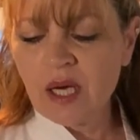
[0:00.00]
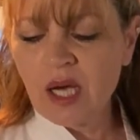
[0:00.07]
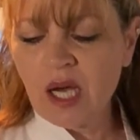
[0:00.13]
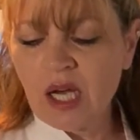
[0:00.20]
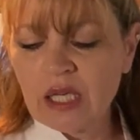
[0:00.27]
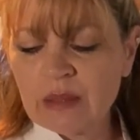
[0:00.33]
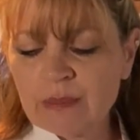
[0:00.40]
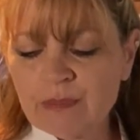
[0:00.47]

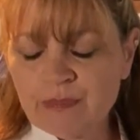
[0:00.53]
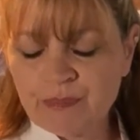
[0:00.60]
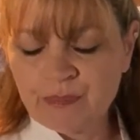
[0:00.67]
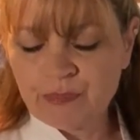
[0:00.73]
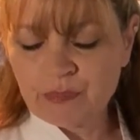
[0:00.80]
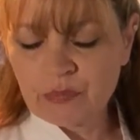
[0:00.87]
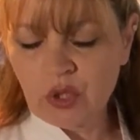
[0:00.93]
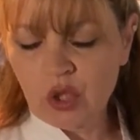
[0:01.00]

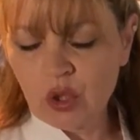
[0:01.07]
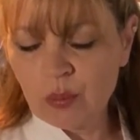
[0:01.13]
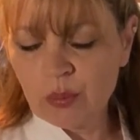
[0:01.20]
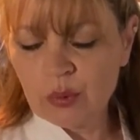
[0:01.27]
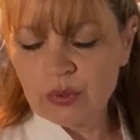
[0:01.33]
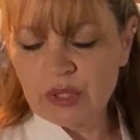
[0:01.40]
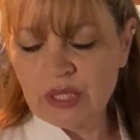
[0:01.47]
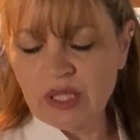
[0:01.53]

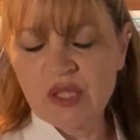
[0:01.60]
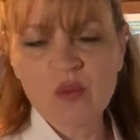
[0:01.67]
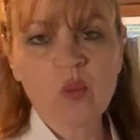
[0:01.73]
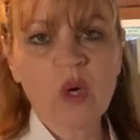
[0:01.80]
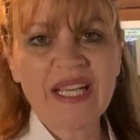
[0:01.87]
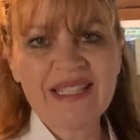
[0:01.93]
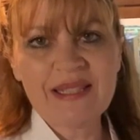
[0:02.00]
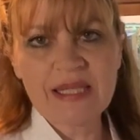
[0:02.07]
herbal teas,
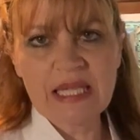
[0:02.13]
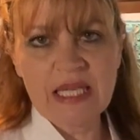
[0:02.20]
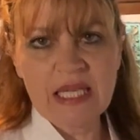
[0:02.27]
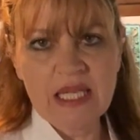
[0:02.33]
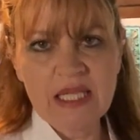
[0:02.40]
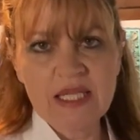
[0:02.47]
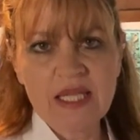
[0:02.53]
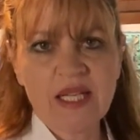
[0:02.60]
white
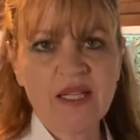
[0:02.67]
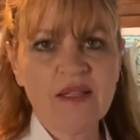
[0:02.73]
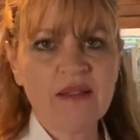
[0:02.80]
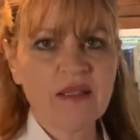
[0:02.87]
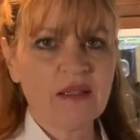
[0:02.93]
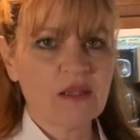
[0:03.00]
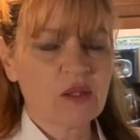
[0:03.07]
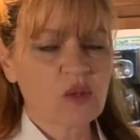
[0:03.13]
teas,
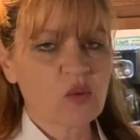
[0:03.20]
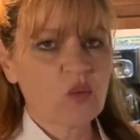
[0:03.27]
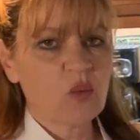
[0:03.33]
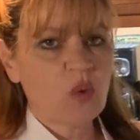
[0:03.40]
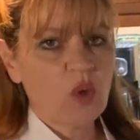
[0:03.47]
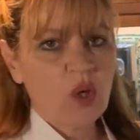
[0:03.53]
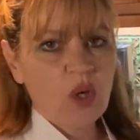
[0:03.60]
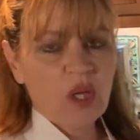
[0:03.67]
anything that's
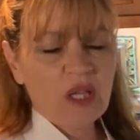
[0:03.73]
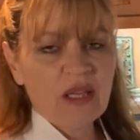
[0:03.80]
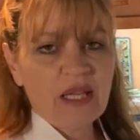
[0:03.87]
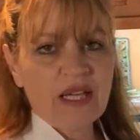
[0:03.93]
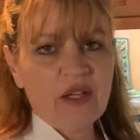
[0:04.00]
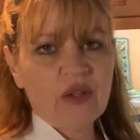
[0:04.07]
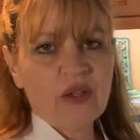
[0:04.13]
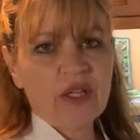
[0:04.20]

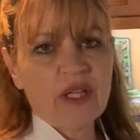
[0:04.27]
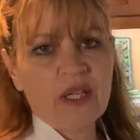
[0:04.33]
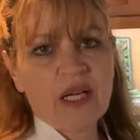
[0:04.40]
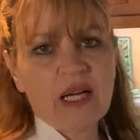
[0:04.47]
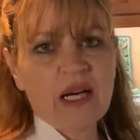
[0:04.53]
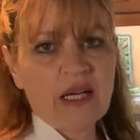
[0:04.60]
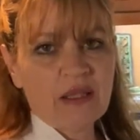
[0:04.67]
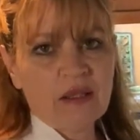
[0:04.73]
lighter
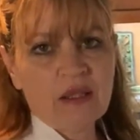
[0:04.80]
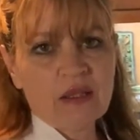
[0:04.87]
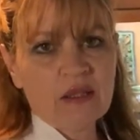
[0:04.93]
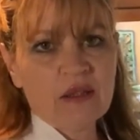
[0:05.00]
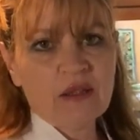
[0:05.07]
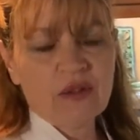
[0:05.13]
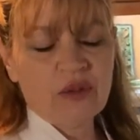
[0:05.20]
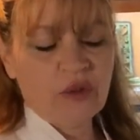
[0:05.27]
in
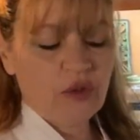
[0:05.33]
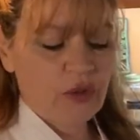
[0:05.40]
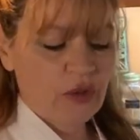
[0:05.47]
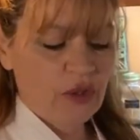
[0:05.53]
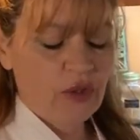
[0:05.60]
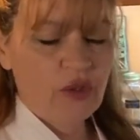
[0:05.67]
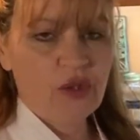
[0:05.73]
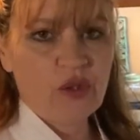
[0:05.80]
color, you're
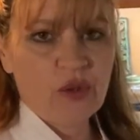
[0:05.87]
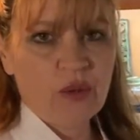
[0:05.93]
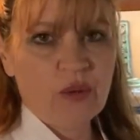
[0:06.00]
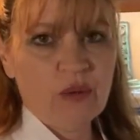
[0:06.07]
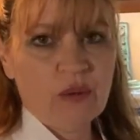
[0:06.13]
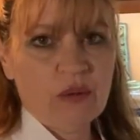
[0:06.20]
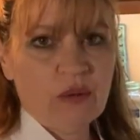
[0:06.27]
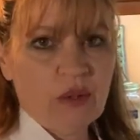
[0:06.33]
gonna do
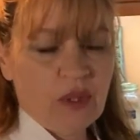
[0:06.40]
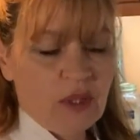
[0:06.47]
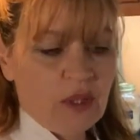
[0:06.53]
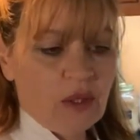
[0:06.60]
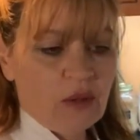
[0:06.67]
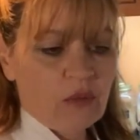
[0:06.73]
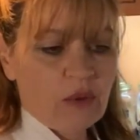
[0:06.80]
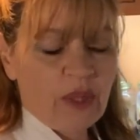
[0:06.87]

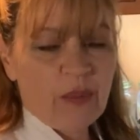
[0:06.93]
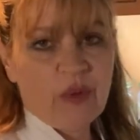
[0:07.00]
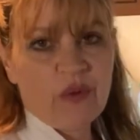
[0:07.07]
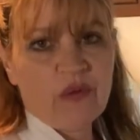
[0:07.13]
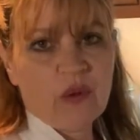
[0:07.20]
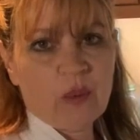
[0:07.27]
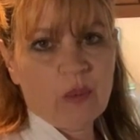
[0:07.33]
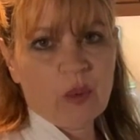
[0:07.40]
right
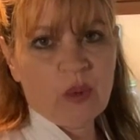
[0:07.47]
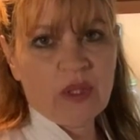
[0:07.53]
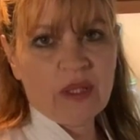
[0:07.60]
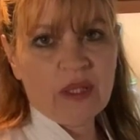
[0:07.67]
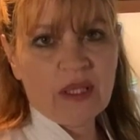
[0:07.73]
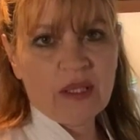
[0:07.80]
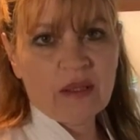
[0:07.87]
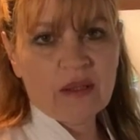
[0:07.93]
before
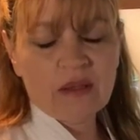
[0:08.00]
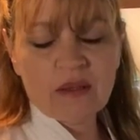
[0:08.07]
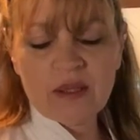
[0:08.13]
boiling.